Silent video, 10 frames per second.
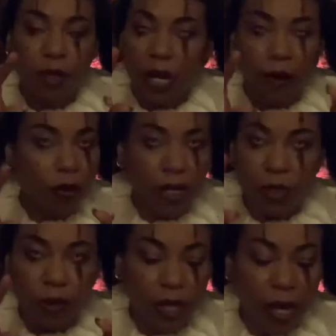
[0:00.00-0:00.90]
okay? We're not
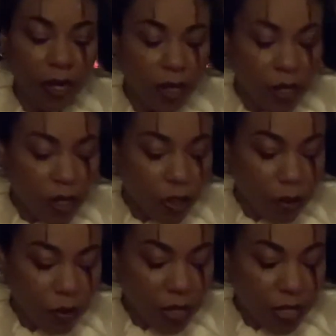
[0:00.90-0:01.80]
doing that. You're
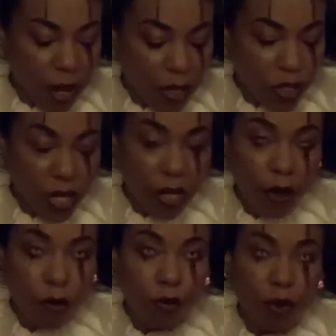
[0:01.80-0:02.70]
massaging
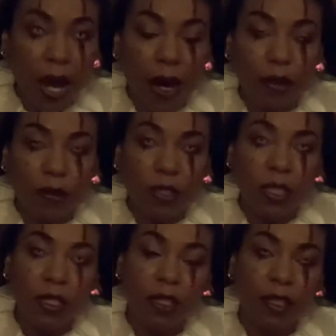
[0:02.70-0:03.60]
around